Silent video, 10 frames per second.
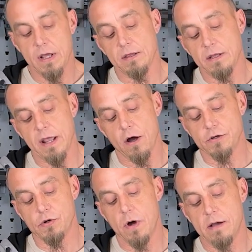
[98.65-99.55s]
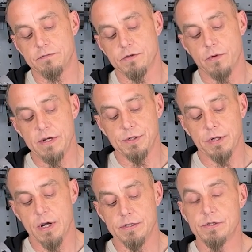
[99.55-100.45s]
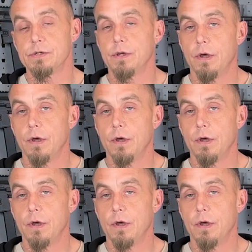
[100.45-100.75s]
and then they also have serration cuts